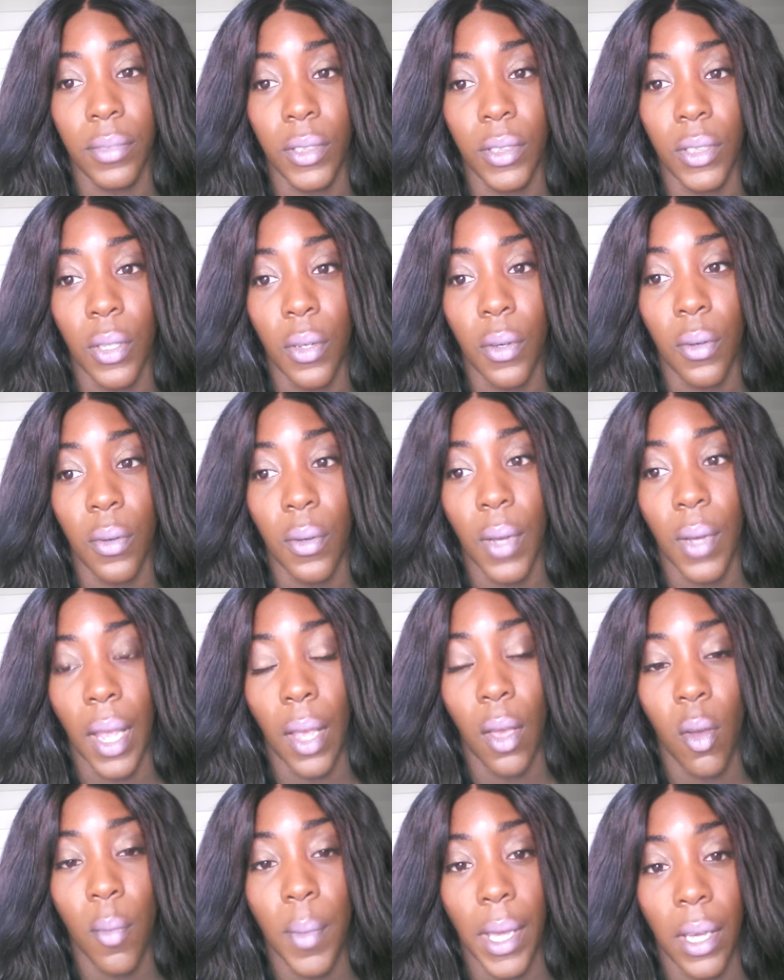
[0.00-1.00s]
So I
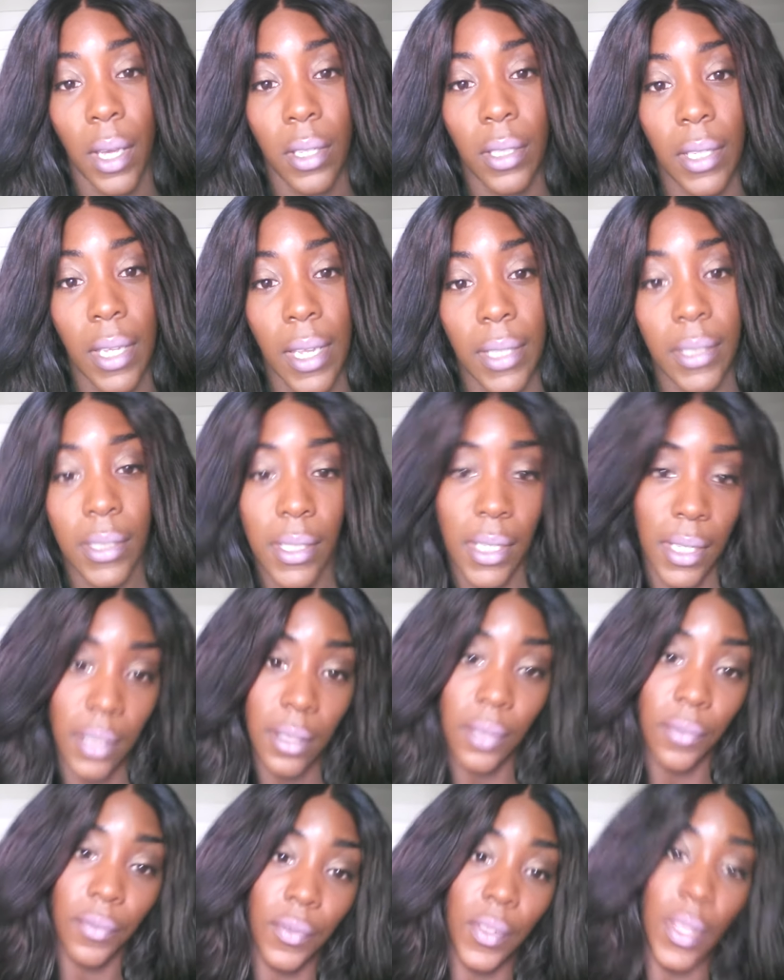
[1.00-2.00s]
go back on the
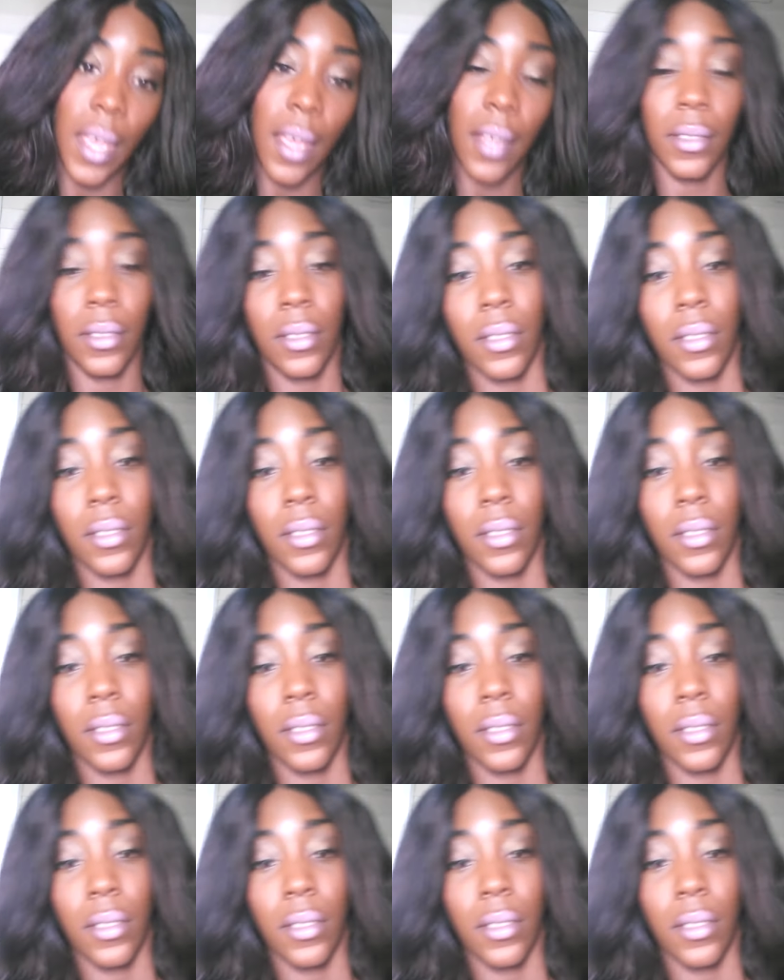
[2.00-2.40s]
18th for that.